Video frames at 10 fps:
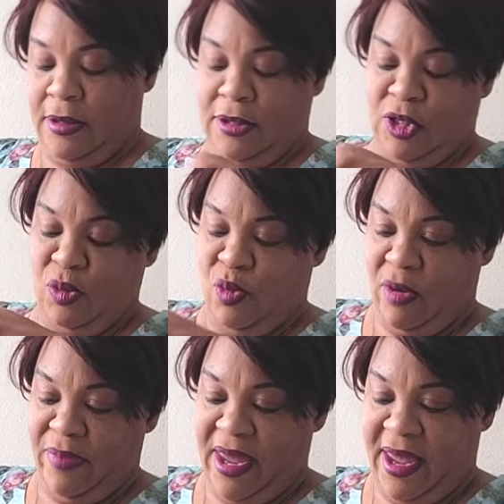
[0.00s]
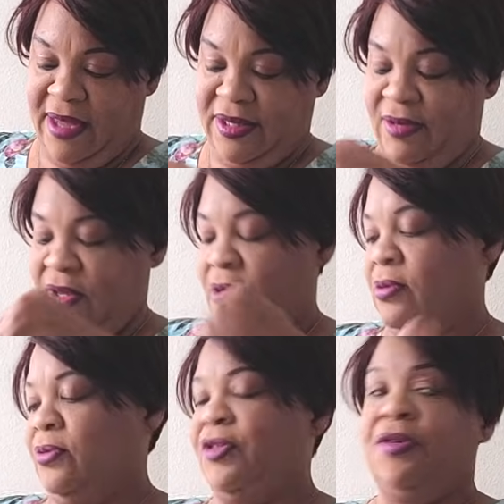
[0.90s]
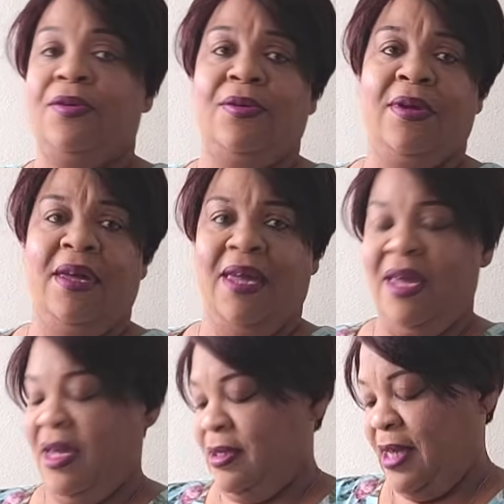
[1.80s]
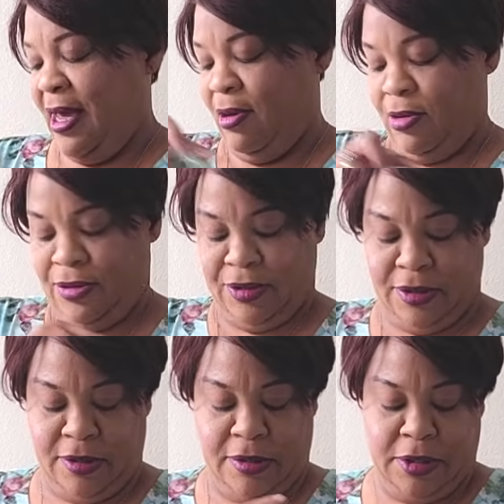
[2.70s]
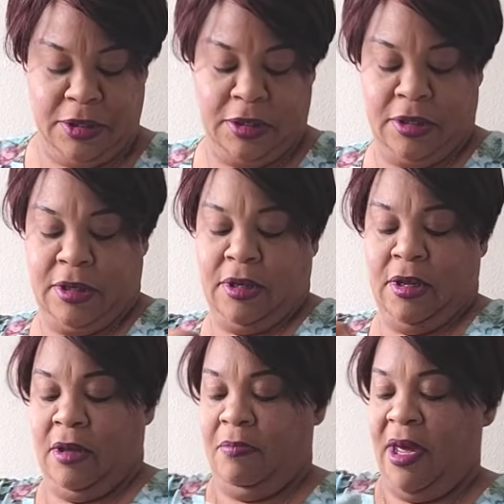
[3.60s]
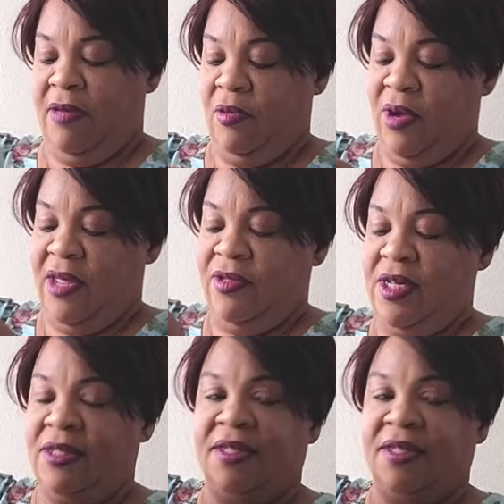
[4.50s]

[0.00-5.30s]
two two more packs of those hand towels. By the way, these